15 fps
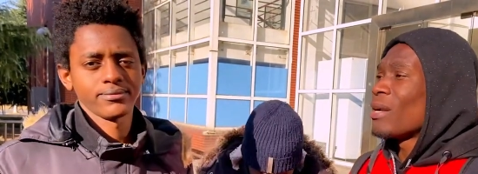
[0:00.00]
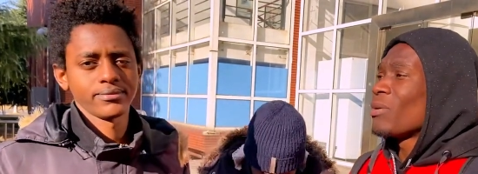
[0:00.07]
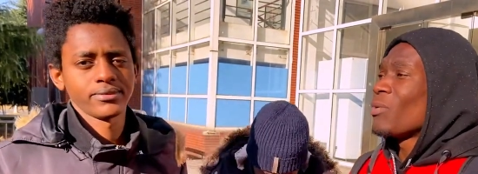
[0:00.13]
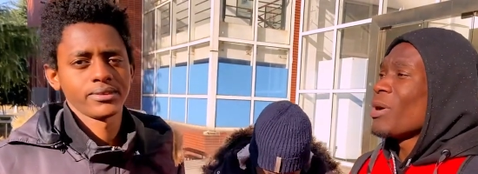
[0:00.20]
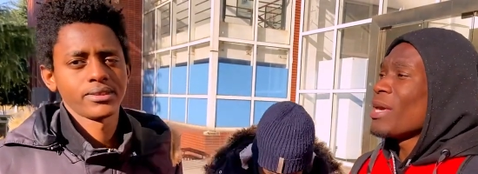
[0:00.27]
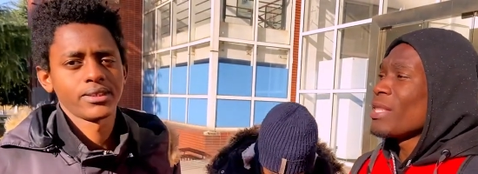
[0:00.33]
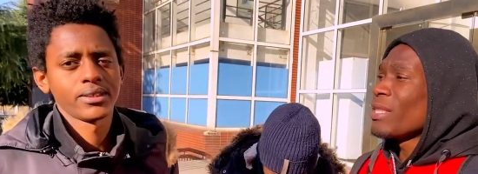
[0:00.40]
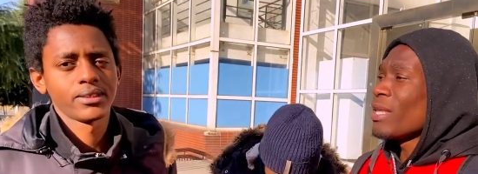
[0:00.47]

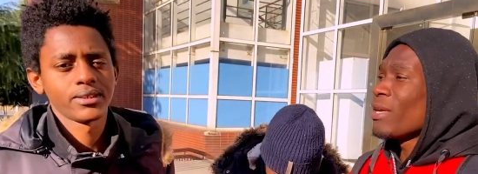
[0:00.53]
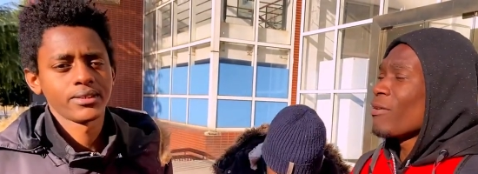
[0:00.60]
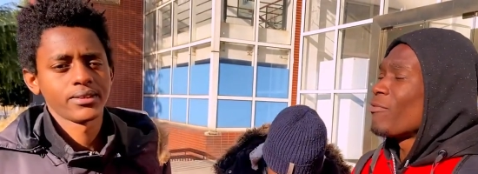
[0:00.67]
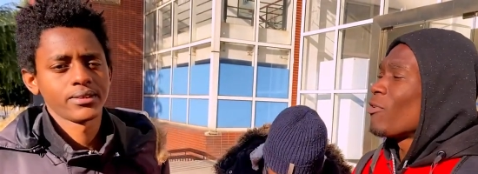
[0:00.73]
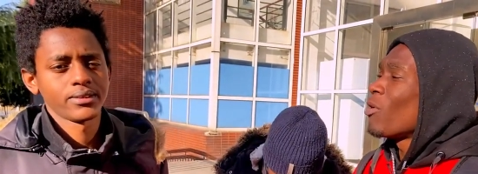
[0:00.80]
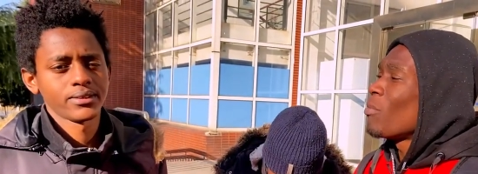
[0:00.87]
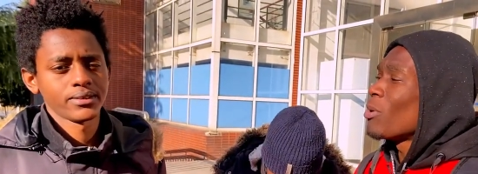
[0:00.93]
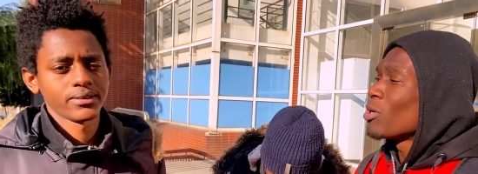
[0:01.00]
Speaker 1: waiting
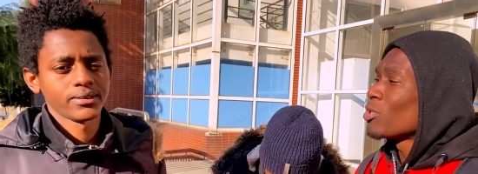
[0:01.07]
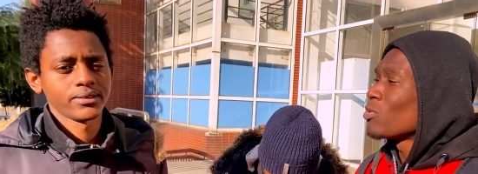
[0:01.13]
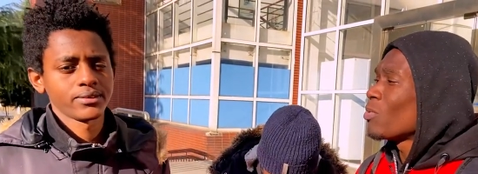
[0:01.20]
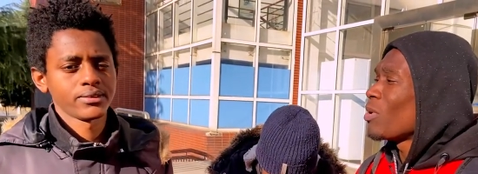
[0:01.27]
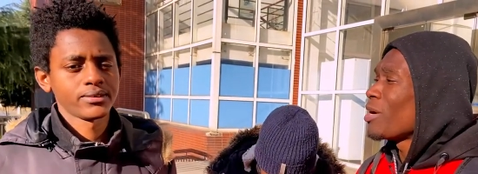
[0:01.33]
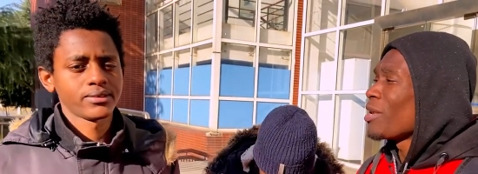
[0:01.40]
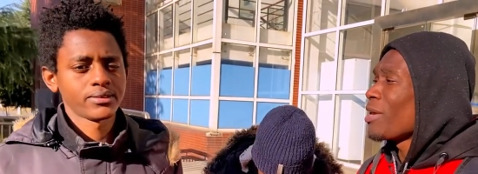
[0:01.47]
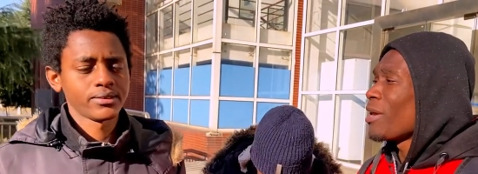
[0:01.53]
for almost
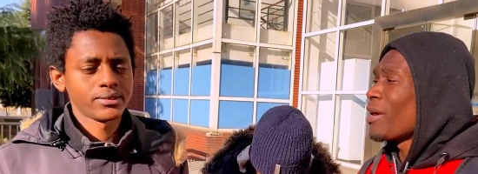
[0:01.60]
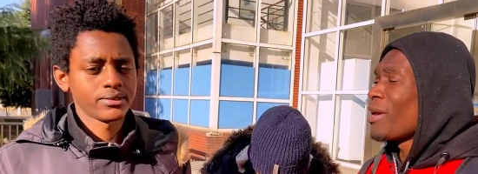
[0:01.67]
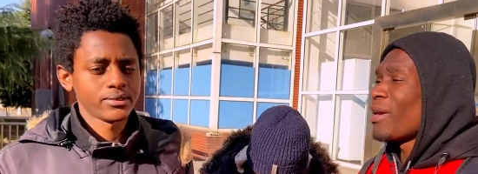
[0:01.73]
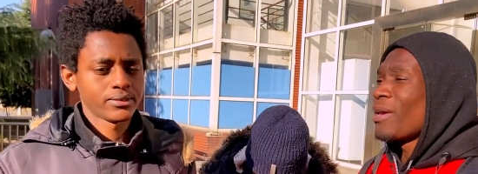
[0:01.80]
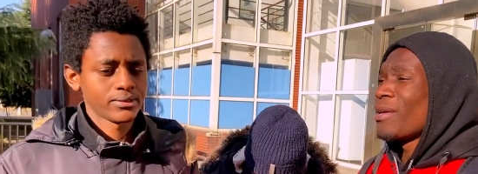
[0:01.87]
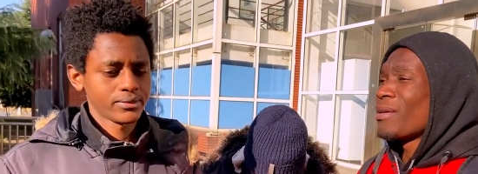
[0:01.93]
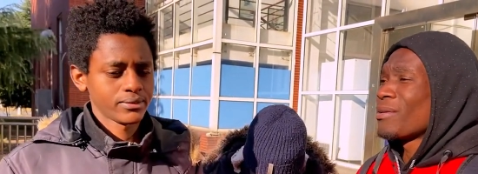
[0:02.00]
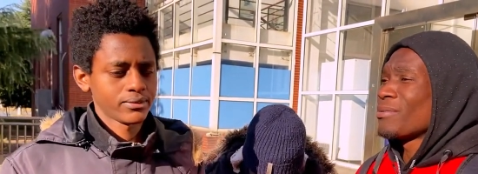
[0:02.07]
one year
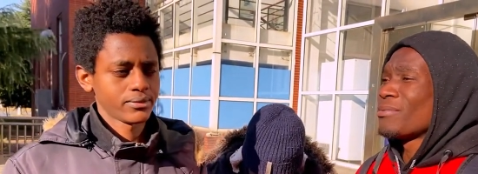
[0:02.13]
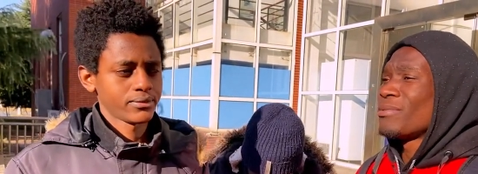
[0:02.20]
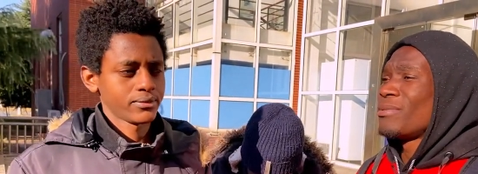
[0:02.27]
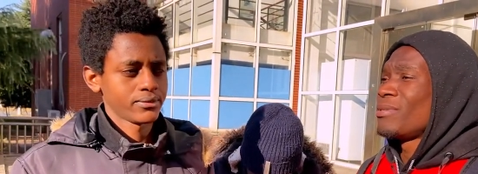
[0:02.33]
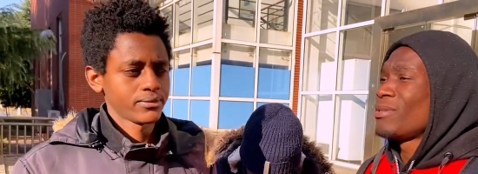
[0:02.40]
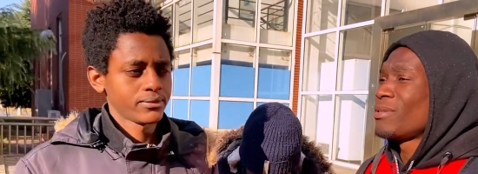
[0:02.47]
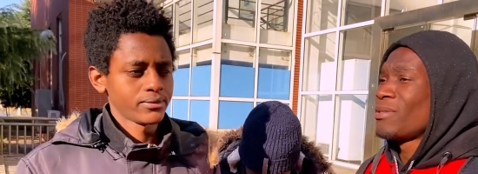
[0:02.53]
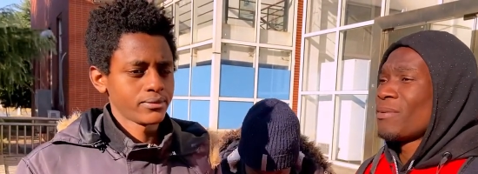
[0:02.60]
and
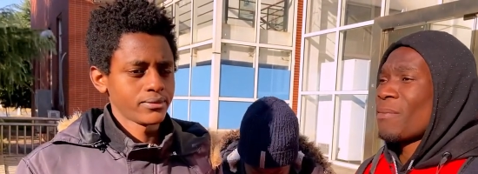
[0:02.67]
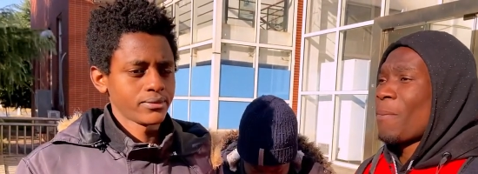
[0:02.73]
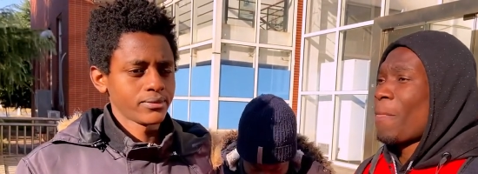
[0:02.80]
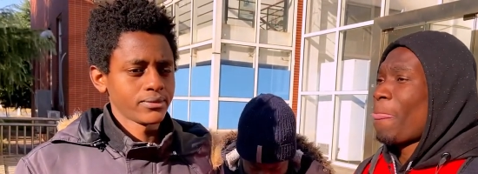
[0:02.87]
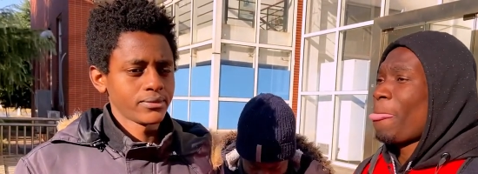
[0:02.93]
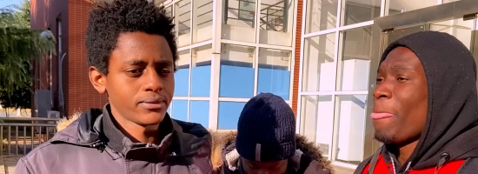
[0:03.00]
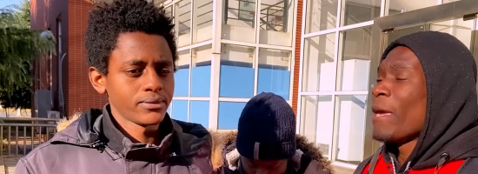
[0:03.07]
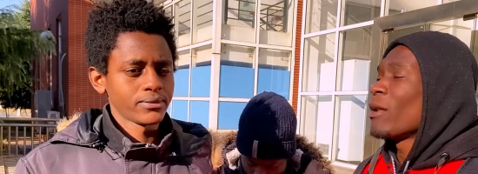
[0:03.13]

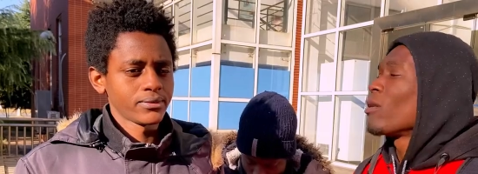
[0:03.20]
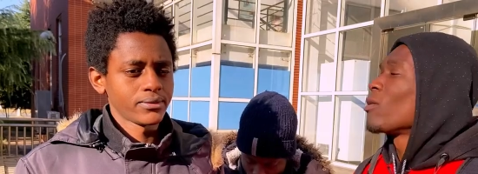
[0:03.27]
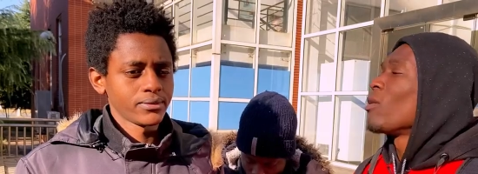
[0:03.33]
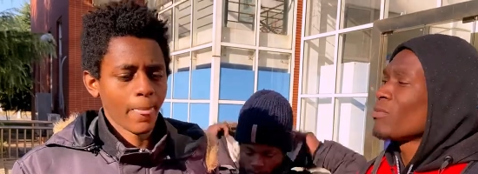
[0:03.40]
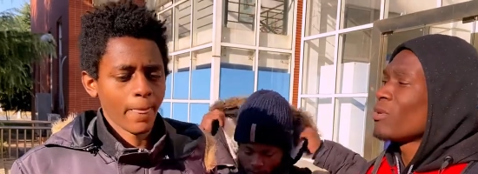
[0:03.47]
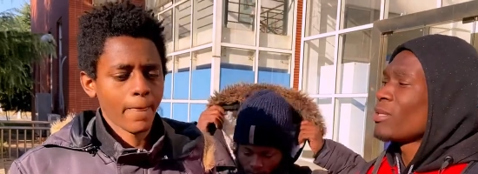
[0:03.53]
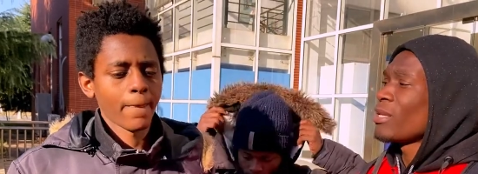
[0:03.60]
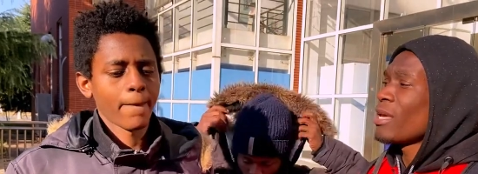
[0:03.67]
they don't know
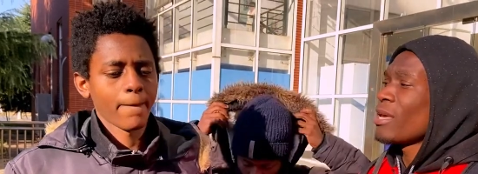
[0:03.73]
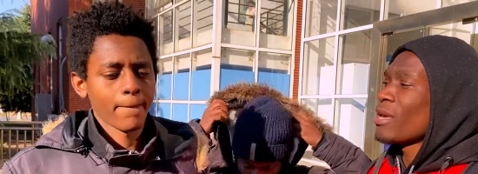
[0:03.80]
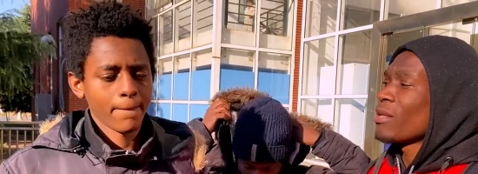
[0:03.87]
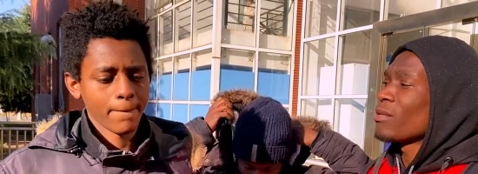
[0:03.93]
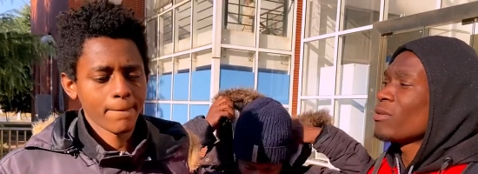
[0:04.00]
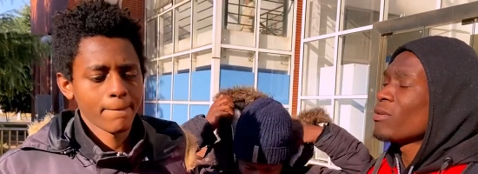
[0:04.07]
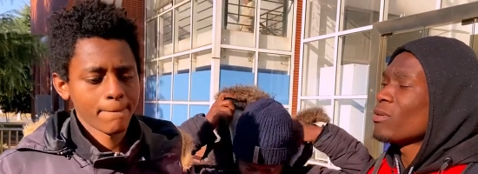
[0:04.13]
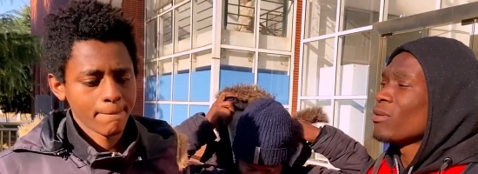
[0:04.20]
what they can
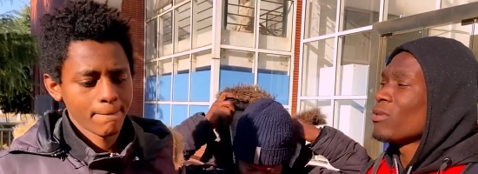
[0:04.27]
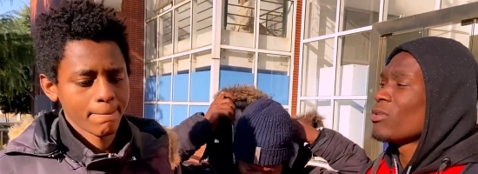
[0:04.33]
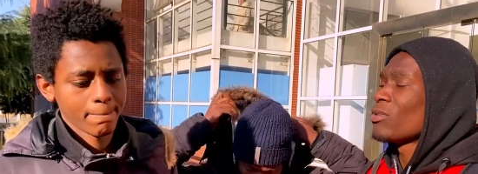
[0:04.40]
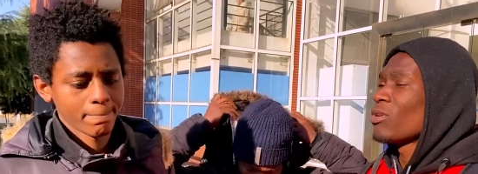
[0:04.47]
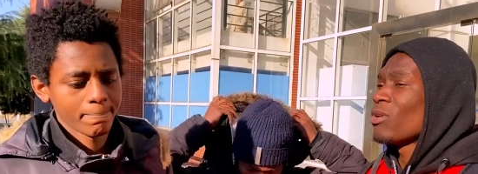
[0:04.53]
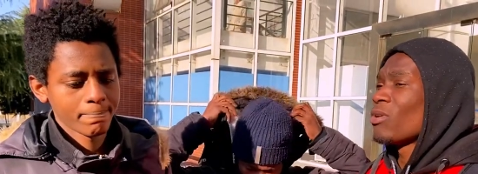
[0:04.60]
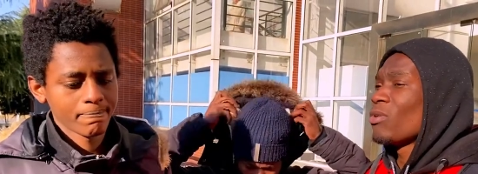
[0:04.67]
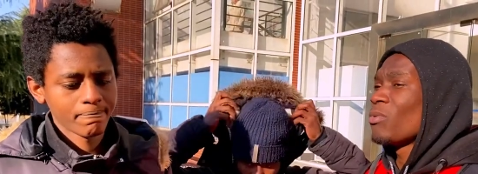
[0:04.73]
do.
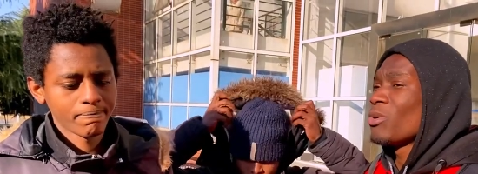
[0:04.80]
So what